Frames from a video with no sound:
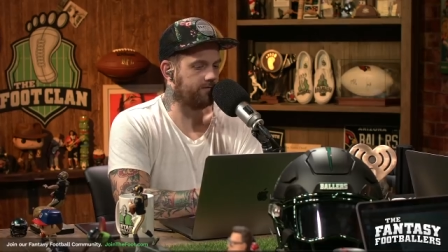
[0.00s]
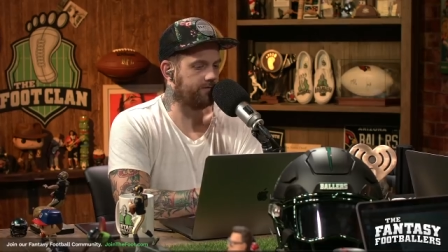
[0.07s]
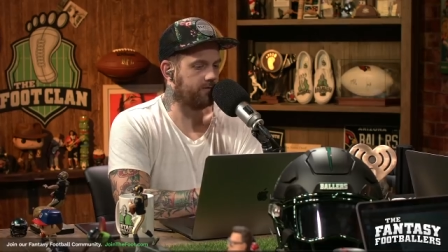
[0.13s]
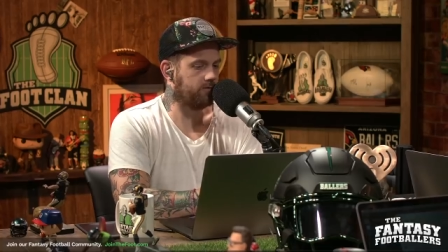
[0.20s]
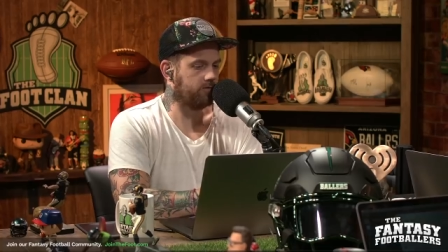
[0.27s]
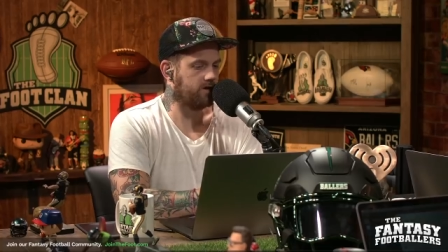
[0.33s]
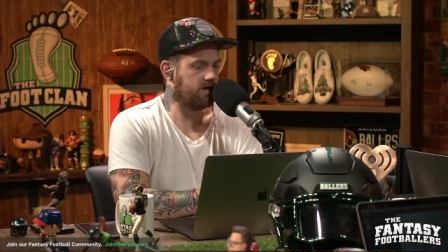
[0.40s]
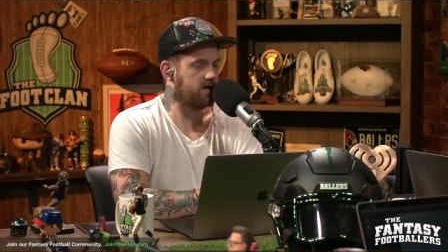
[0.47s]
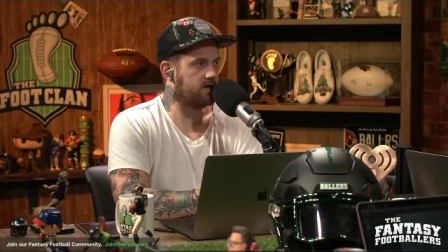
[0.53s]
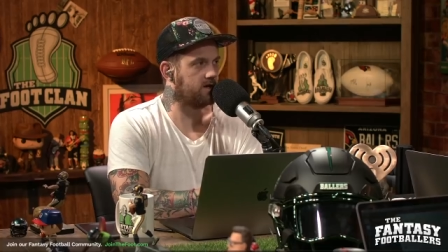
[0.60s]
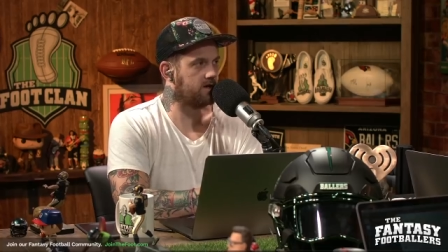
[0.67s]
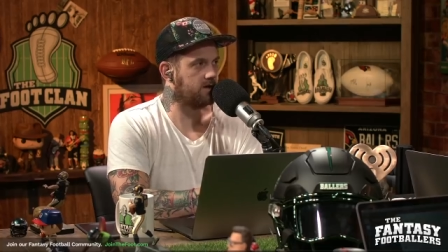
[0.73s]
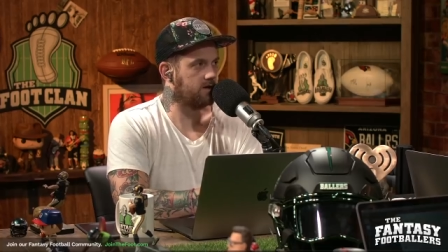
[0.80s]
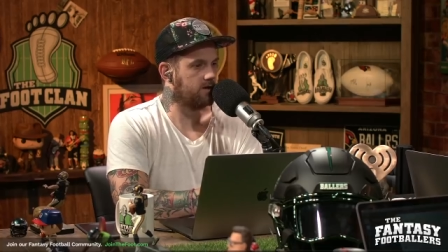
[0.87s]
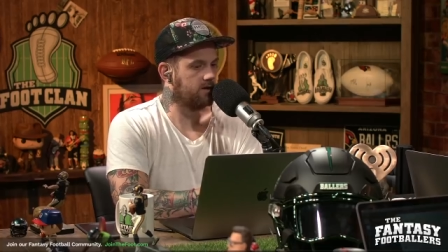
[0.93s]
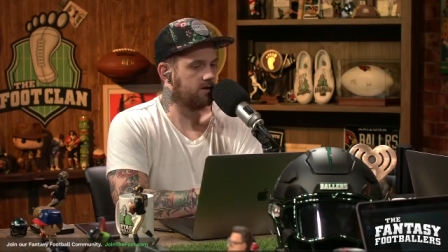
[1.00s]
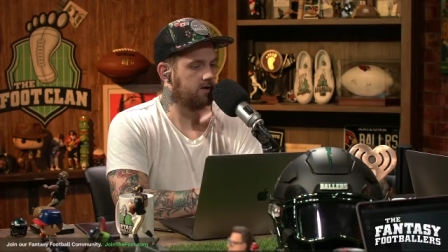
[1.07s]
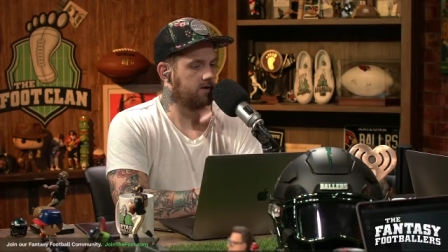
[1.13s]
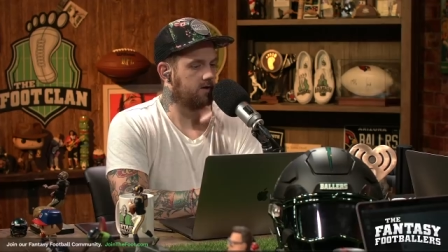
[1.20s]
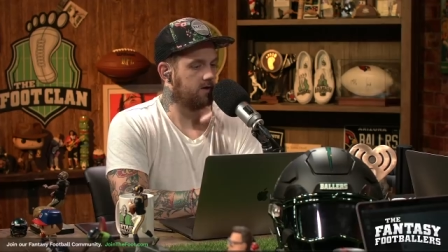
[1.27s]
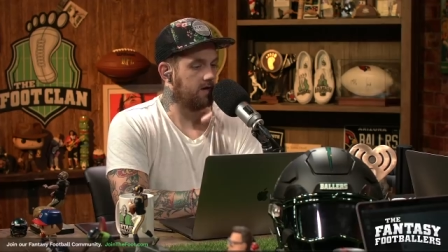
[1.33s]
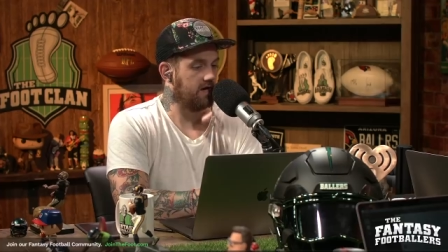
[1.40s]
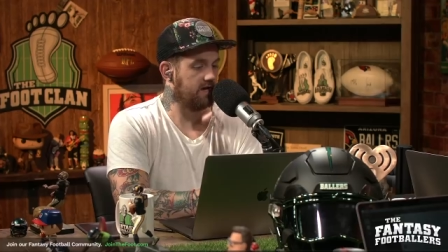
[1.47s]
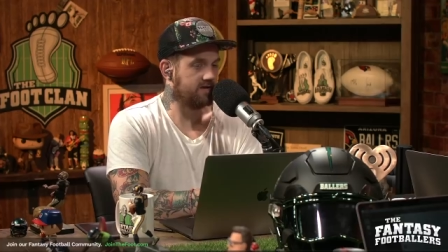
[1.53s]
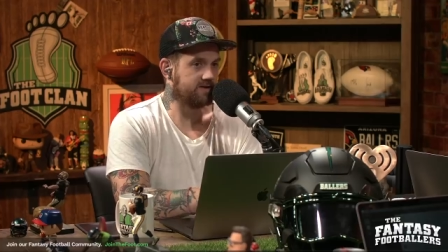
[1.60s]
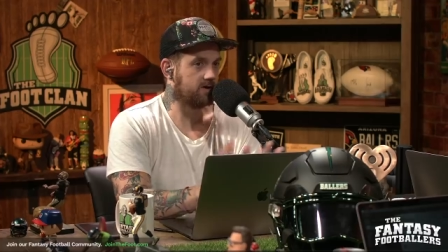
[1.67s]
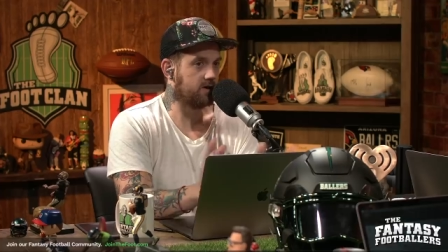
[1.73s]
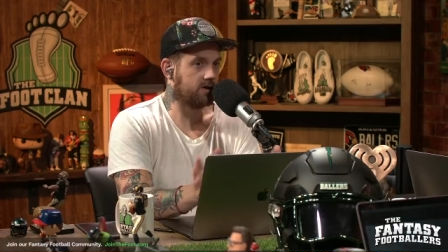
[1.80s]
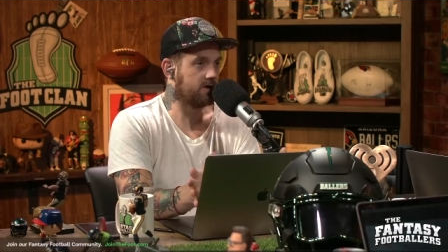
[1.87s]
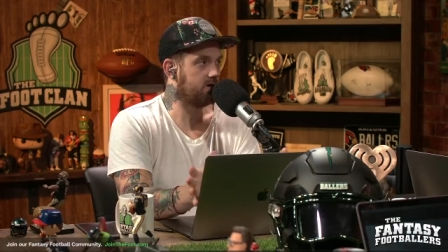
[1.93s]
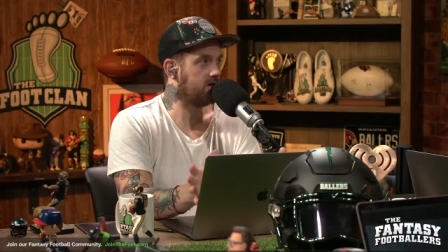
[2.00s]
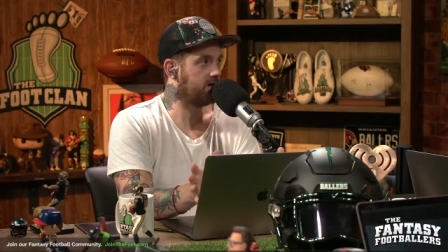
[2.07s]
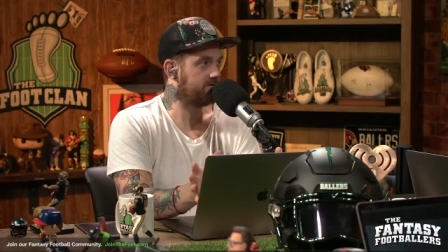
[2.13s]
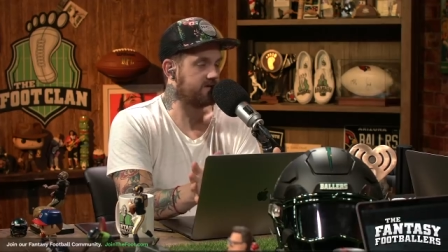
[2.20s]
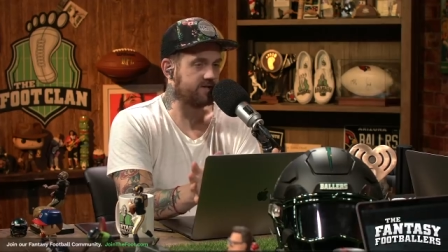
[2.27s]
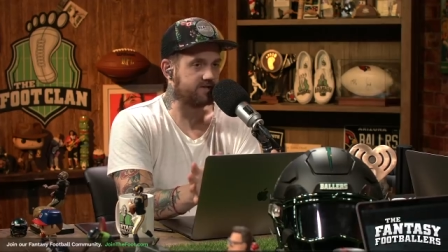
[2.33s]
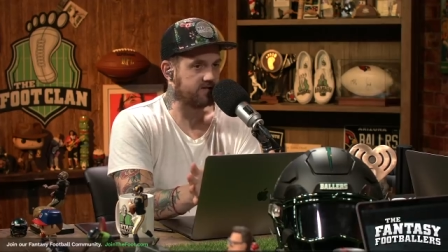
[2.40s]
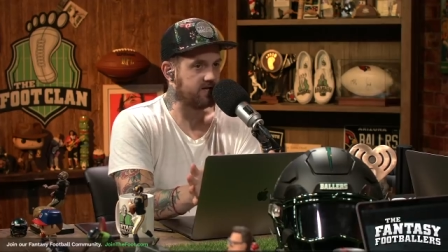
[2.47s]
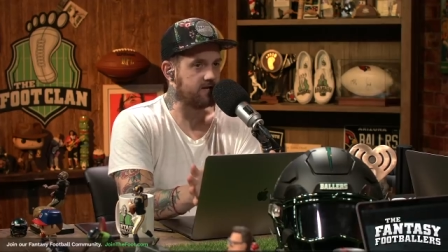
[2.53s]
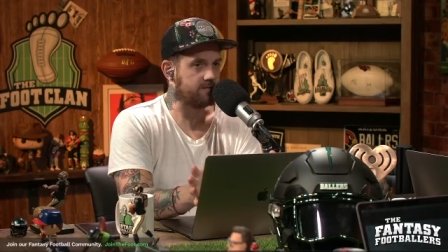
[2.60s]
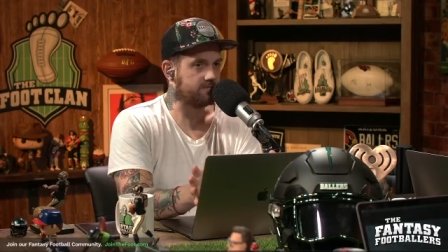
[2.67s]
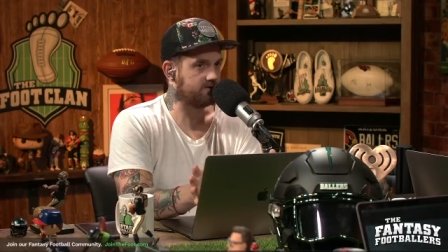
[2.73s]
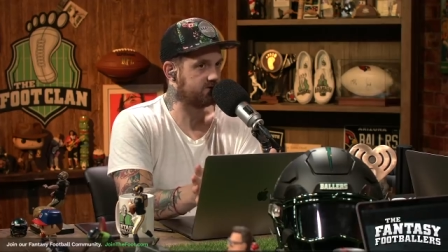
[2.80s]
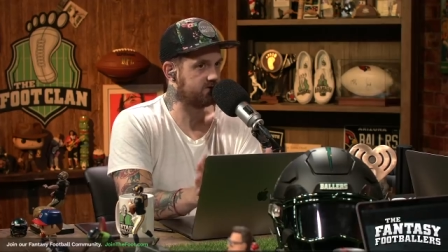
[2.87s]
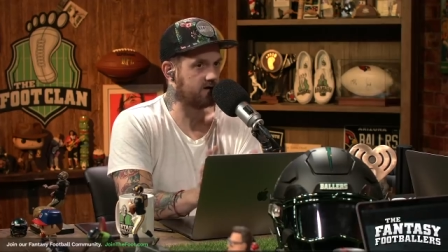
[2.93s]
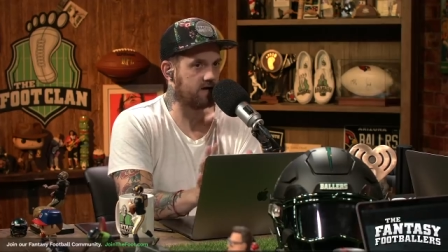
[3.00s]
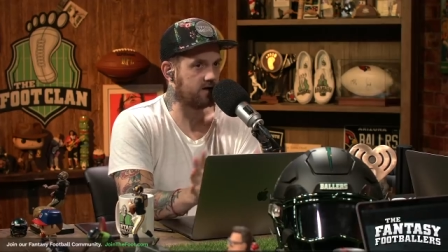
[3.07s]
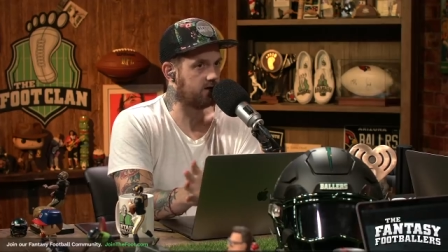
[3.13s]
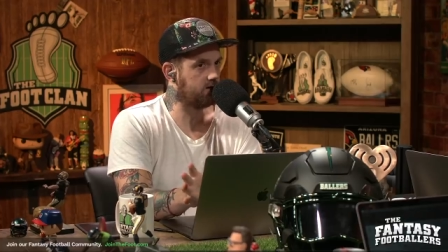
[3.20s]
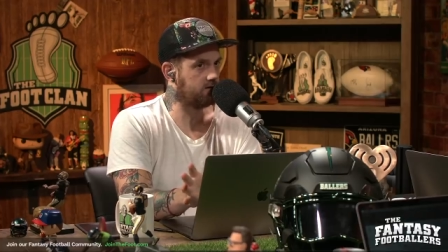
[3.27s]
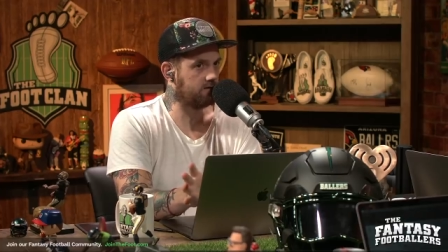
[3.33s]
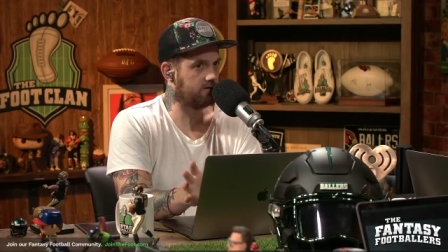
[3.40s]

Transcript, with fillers: the week isn't on any of these teams. Is not in.